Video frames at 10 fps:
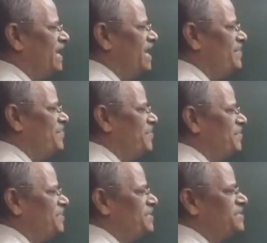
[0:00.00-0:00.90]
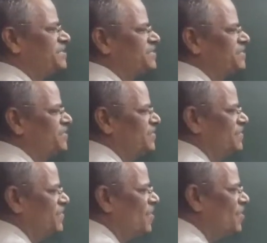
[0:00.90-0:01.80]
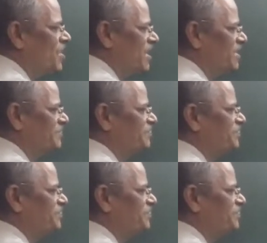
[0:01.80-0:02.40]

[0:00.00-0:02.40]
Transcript: Hypotenuse congruent,